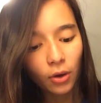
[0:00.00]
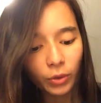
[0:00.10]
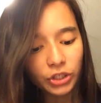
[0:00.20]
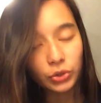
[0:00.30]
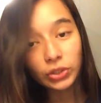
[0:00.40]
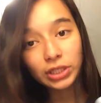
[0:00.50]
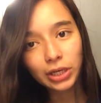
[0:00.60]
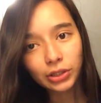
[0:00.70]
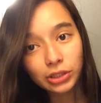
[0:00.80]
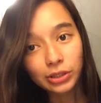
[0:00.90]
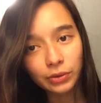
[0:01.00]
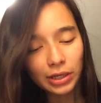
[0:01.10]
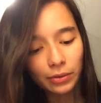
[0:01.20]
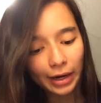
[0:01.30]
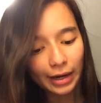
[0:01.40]
which you see on
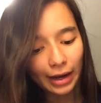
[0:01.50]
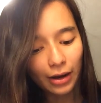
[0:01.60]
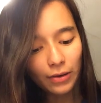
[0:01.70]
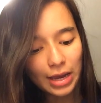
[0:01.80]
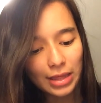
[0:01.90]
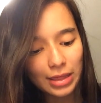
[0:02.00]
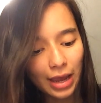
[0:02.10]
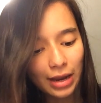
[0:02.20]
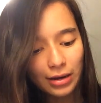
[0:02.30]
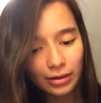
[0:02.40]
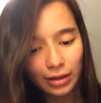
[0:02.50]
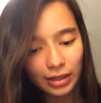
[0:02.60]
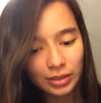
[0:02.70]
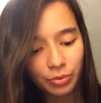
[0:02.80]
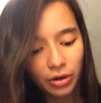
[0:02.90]
screen right now. And then
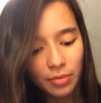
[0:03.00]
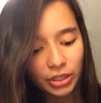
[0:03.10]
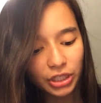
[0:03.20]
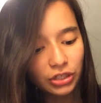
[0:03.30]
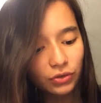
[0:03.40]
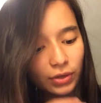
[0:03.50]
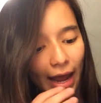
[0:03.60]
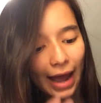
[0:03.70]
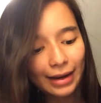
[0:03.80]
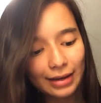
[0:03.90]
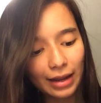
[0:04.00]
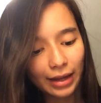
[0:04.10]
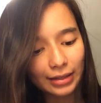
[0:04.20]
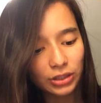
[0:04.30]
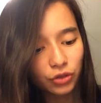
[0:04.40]
that's pretty much it. You can add
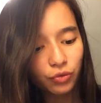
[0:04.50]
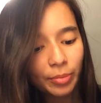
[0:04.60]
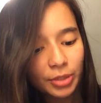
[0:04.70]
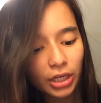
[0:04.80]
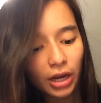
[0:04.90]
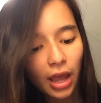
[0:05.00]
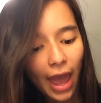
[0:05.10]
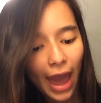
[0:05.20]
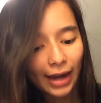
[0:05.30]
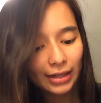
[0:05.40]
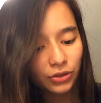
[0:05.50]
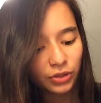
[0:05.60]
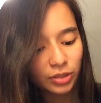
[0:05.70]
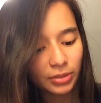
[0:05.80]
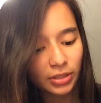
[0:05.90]
a description, add it to
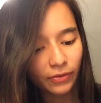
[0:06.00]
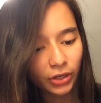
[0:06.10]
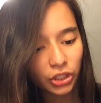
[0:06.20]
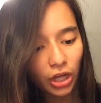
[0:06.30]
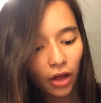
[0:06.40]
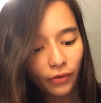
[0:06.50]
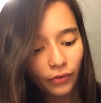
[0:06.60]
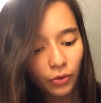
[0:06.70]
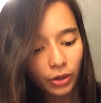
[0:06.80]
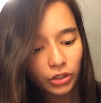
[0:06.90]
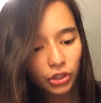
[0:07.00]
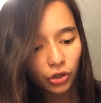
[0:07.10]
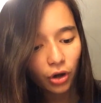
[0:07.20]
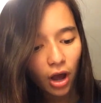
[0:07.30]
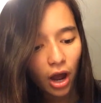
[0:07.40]
a specific shelf if you want
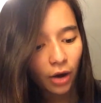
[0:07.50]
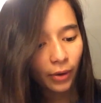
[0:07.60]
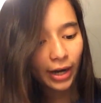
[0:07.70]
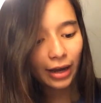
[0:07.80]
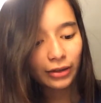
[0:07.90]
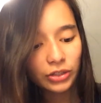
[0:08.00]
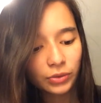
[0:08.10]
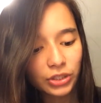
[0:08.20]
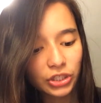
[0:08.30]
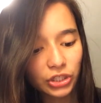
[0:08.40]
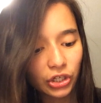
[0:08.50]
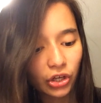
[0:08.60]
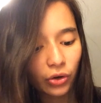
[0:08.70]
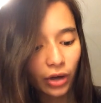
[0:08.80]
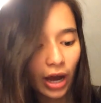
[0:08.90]
to. Uh, right now, this one is just going
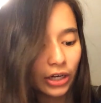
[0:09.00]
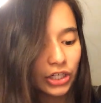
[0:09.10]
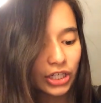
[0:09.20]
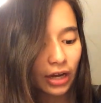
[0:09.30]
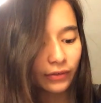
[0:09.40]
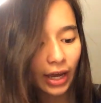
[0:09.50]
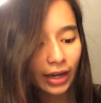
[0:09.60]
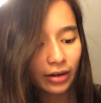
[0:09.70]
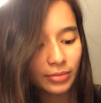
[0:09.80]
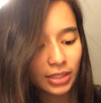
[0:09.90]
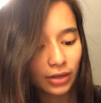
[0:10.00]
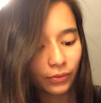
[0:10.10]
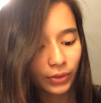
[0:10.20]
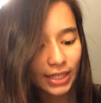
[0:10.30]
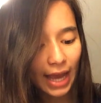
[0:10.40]
to go to unshelved items, and
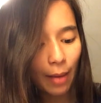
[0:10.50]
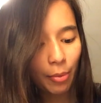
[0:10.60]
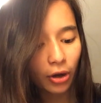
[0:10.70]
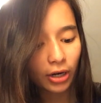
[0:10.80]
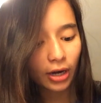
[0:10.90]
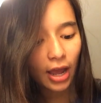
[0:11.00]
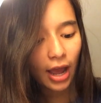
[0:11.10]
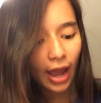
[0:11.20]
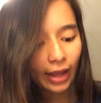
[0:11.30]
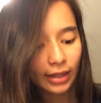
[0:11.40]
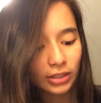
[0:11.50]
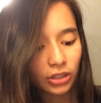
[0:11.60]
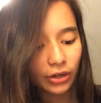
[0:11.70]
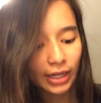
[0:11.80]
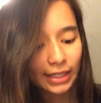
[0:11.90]
if we tap on it, I can
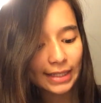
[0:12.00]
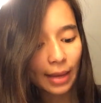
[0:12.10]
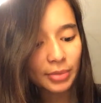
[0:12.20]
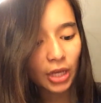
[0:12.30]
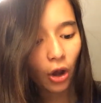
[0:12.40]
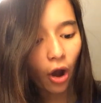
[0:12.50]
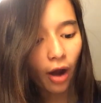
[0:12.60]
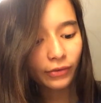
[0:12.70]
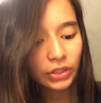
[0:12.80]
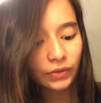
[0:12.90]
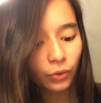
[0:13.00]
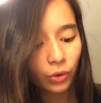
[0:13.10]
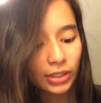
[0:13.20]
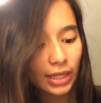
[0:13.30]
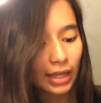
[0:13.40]
start accepting offers
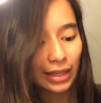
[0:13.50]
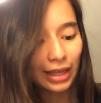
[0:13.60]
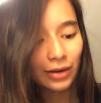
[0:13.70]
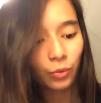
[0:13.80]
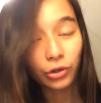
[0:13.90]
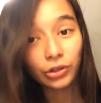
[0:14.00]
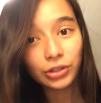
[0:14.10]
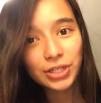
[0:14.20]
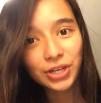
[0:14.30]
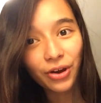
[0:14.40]
for it, and then we're good to